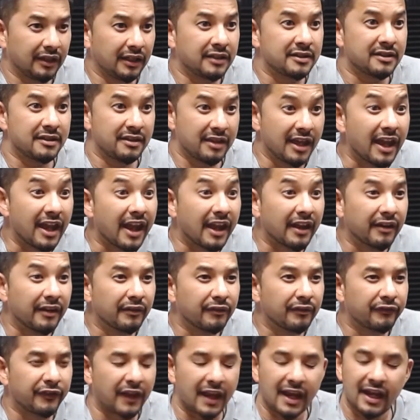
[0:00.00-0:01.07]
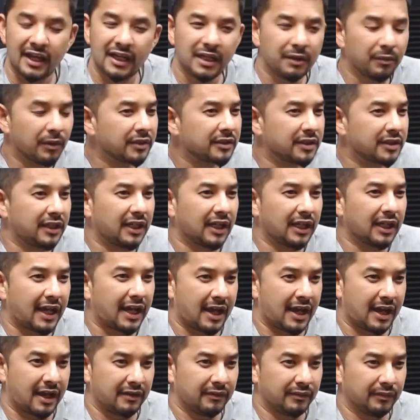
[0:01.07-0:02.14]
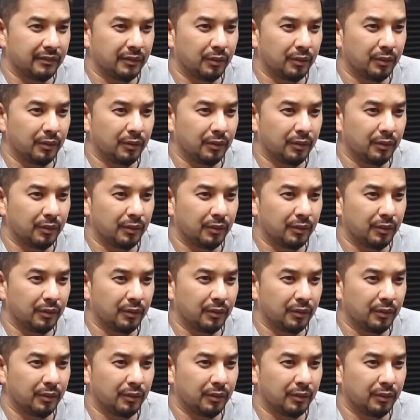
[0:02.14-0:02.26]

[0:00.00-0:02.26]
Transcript: it's there for anyone to get at.